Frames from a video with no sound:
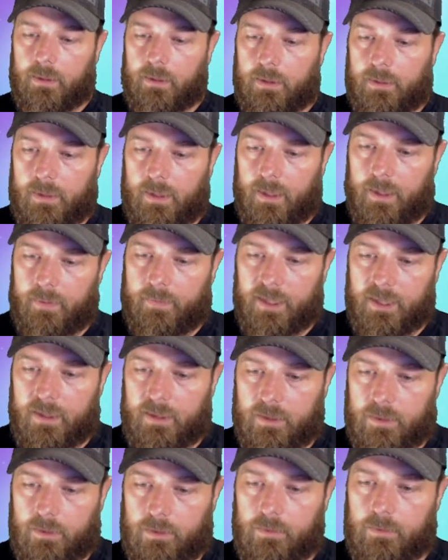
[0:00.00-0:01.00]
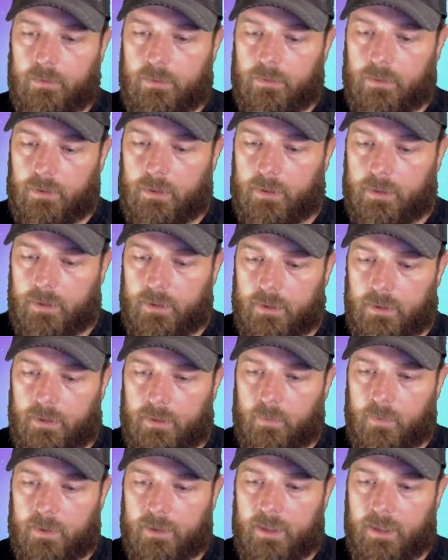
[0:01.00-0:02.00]
Not a big issue.
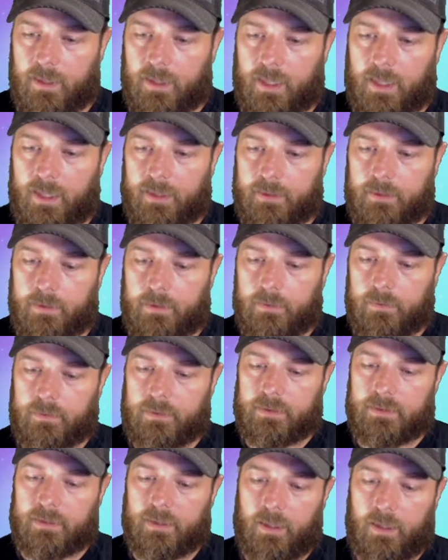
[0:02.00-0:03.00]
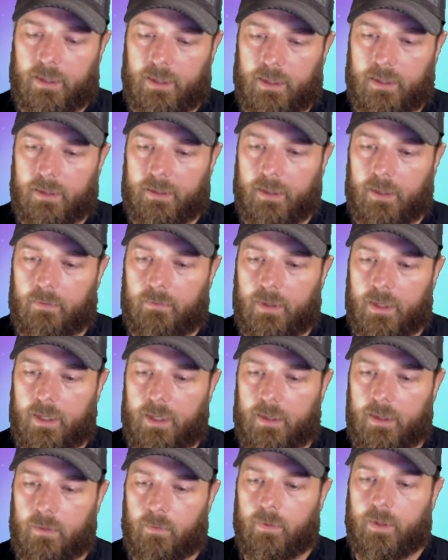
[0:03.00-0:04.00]
One thing I like to do is Saha down right here,